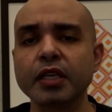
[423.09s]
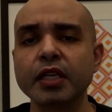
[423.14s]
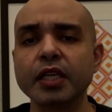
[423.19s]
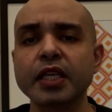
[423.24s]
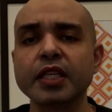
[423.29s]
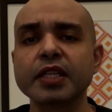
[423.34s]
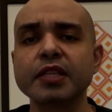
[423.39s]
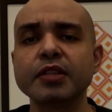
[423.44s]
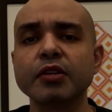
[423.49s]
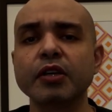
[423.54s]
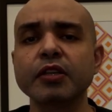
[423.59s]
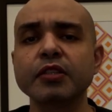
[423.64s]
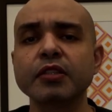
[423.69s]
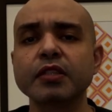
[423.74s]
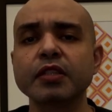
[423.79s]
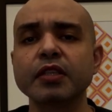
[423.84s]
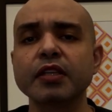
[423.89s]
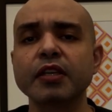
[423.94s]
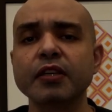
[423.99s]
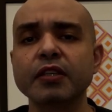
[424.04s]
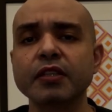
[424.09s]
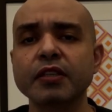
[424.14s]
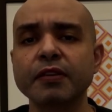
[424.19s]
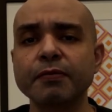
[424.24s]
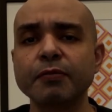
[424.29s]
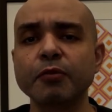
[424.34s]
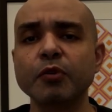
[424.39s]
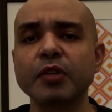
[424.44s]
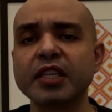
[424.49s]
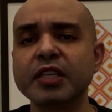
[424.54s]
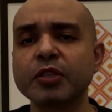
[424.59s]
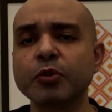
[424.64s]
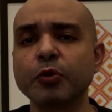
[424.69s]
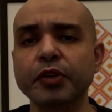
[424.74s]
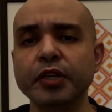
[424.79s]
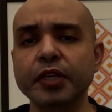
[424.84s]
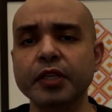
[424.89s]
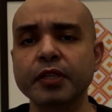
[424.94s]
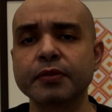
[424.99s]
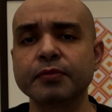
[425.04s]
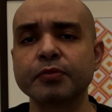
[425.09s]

it's not the full story.